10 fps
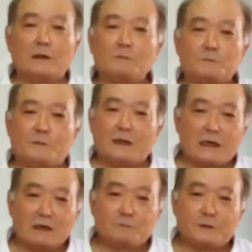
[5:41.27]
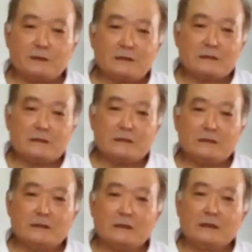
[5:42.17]
I'm very happy.
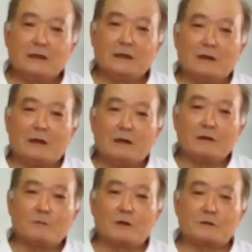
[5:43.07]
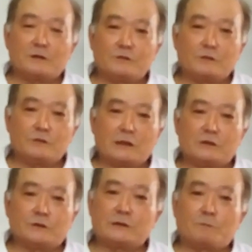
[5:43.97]
Well, you
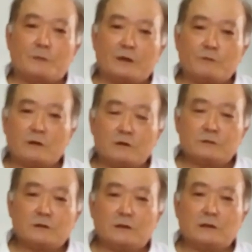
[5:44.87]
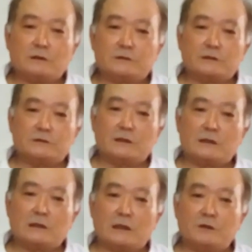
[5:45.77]
guys did very well.
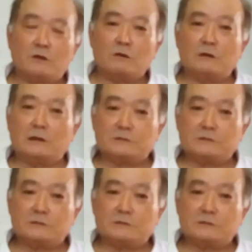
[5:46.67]
I know.